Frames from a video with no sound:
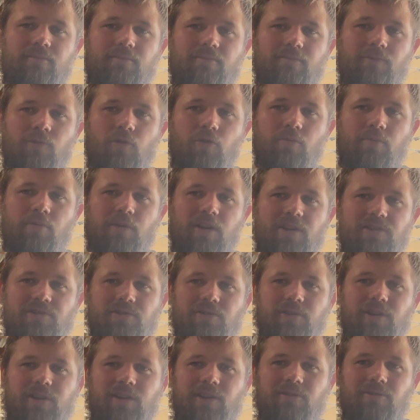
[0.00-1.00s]
oil
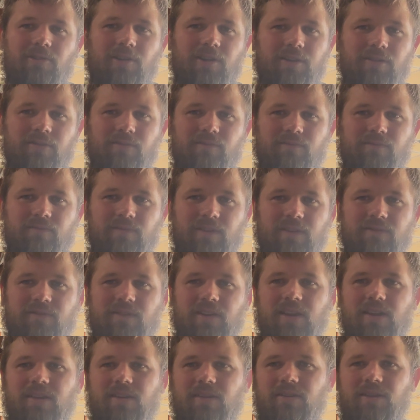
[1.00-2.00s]
pressure, like
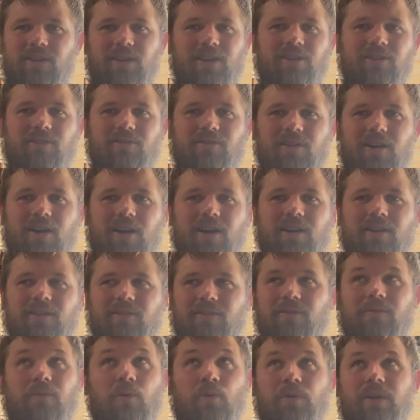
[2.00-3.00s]
50, hot
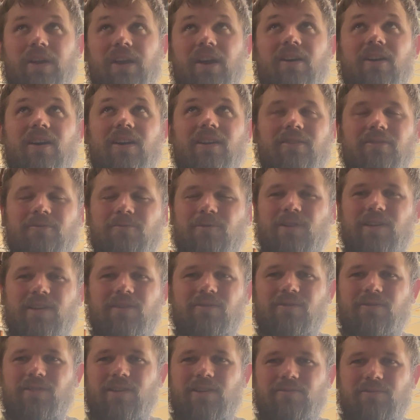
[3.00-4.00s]
or 40 hot or
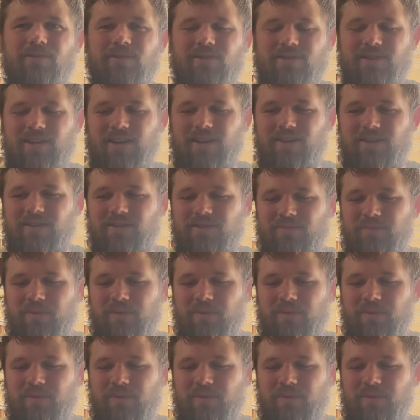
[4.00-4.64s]
whatever they want to say it is.